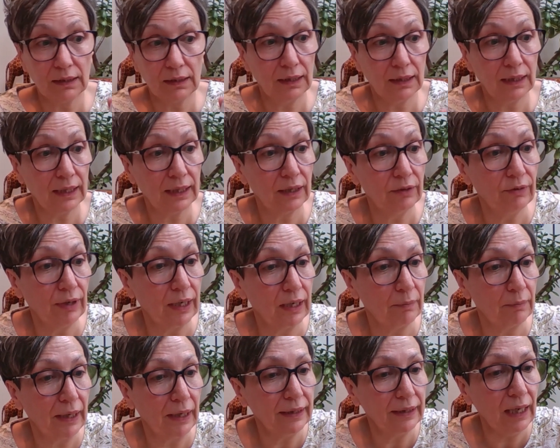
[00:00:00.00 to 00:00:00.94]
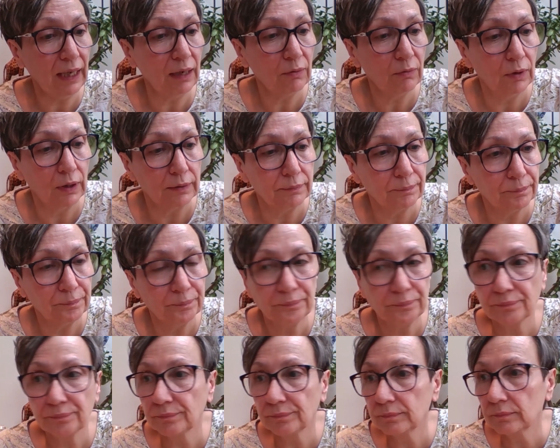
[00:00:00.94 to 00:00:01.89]
I can recommend that one.
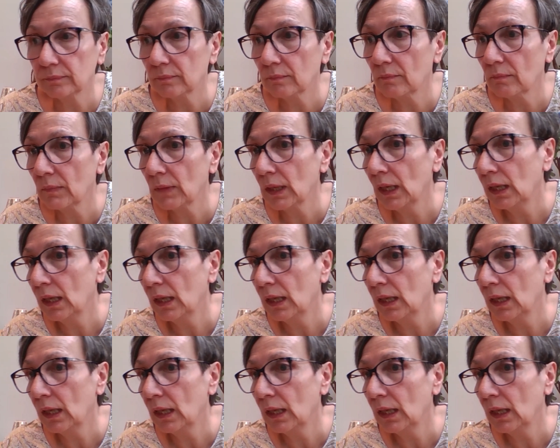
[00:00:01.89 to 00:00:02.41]
I